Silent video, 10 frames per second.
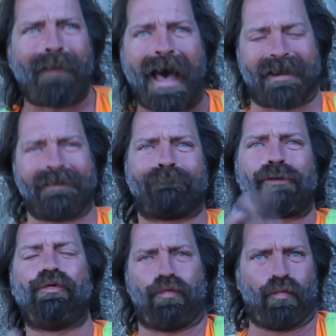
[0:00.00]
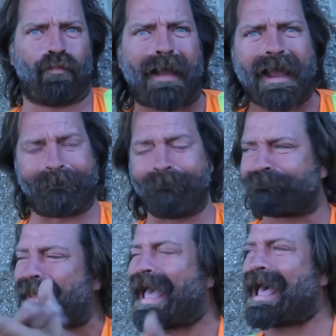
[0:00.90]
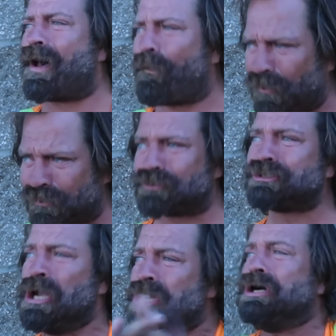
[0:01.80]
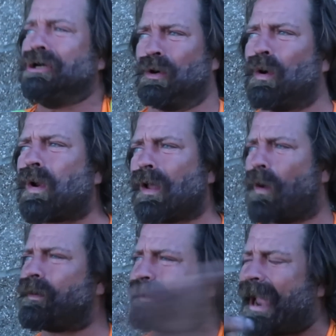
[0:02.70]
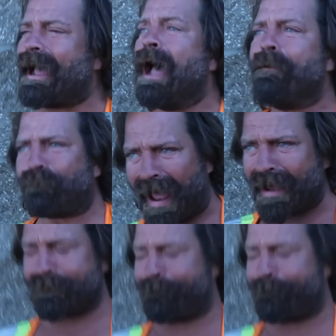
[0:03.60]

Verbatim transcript: bright and blooming flowers. Oh Lord, yeah, bright